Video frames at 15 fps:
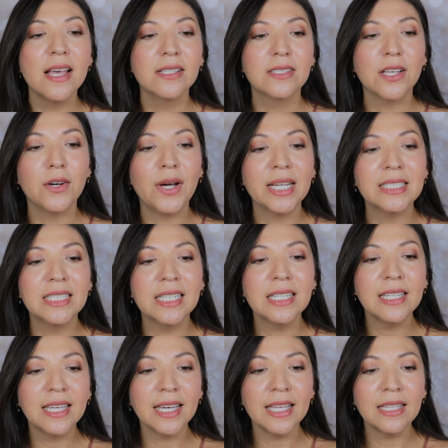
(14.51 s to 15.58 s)
So I
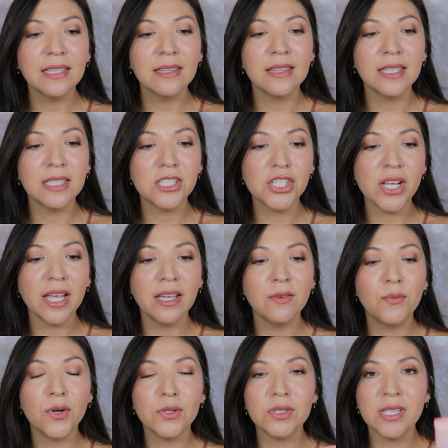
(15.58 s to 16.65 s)
did get the
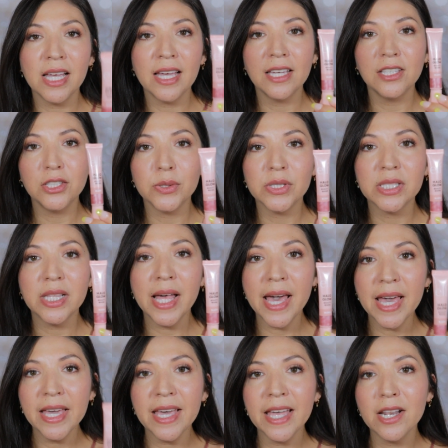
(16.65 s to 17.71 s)
shade Rosé You
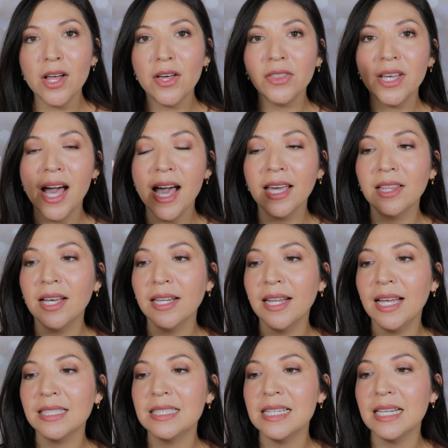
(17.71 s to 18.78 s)
Slay, and on the highlight
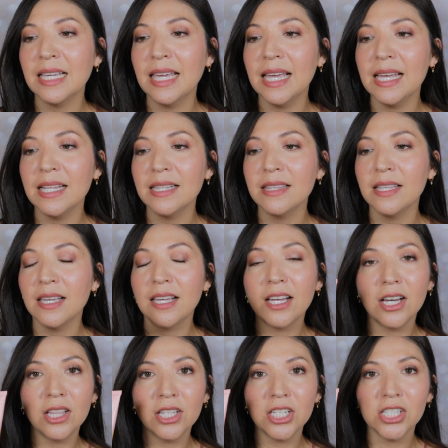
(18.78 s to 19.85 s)
I did get the
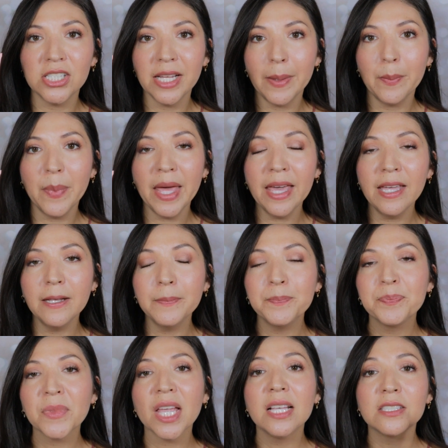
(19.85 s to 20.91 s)
color Champagne.
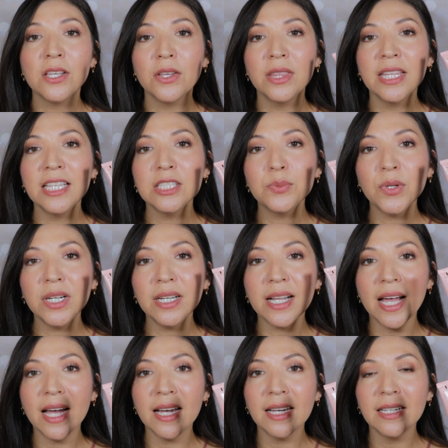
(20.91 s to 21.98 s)
So these were
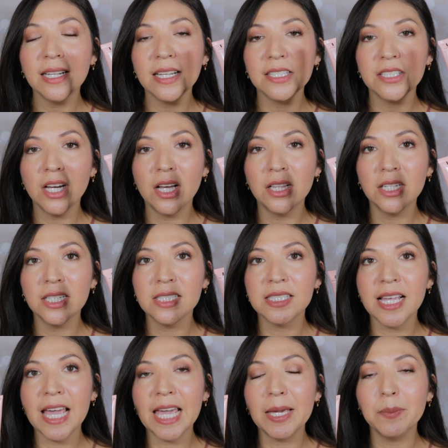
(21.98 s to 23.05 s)

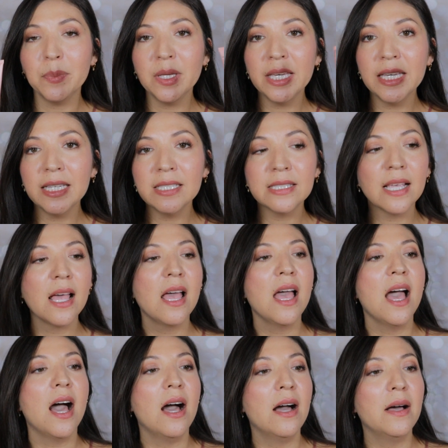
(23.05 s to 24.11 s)
$9 a piece.
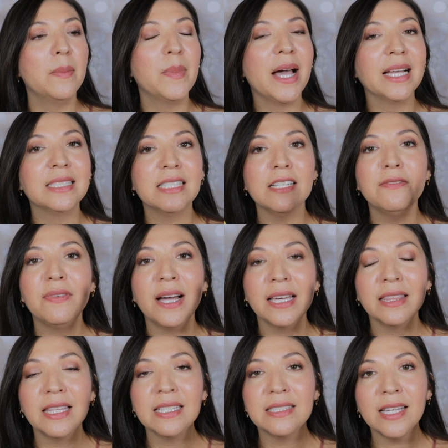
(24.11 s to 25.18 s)
I did
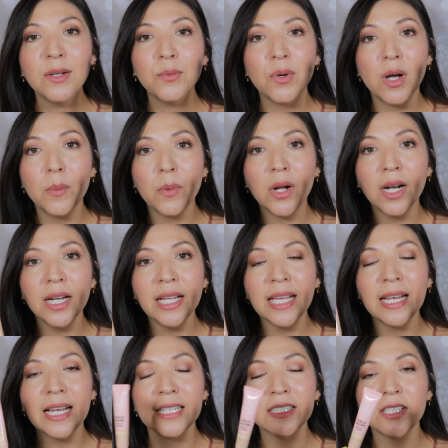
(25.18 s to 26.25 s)
find these at Walmart,
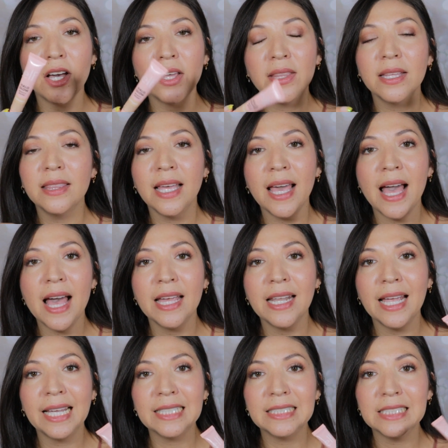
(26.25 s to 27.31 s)
and I saw that they had
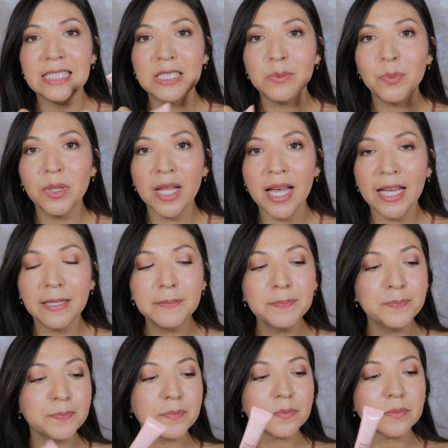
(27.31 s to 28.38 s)
a display.